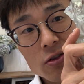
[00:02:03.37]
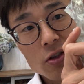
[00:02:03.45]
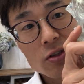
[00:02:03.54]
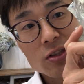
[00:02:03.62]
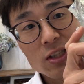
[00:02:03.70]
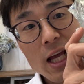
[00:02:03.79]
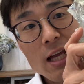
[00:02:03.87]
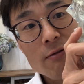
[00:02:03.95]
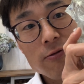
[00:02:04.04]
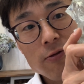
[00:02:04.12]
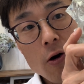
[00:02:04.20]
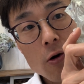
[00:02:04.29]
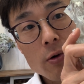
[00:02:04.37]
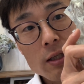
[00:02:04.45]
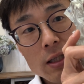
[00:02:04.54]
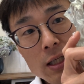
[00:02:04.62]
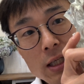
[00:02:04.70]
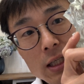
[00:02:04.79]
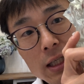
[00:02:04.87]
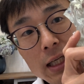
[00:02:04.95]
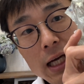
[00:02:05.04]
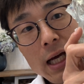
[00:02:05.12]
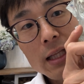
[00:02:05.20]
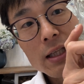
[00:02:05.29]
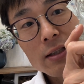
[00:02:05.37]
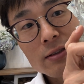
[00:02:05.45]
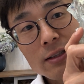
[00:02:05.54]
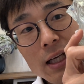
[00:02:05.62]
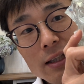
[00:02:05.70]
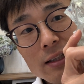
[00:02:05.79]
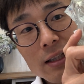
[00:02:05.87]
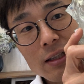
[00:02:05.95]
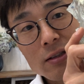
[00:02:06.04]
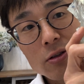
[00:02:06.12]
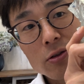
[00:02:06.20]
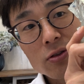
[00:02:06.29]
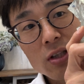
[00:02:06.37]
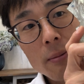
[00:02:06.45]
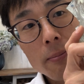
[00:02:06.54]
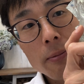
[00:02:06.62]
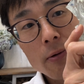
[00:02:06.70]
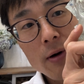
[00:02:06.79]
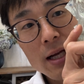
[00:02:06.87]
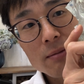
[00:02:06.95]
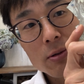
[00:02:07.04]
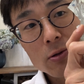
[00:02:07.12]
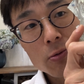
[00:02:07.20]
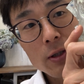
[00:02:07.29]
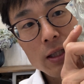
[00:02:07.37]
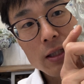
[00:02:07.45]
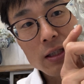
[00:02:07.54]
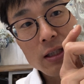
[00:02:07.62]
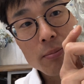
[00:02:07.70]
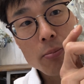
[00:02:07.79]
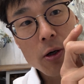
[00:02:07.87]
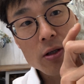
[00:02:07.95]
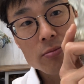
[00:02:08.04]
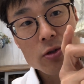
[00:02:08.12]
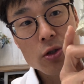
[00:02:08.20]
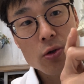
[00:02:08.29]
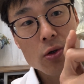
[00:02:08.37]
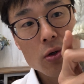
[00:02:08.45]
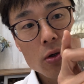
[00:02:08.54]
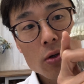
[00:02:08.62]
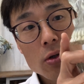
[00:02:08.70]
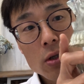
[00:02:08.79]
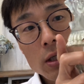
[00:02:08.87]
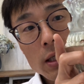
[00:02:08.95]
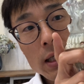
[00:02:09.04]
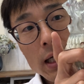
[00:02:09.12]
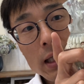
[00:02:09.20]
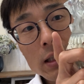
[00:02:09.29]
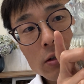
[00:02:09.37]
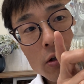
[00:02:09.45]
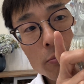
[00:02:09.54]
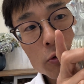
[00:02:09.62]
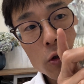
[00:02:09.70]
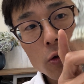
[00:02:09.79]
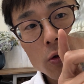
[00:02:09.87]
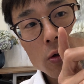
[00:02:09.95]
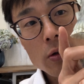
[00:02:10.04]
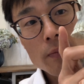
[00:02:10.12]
So it's staying forward, and there's nothing to separate between the bottom jaw and the top jaw.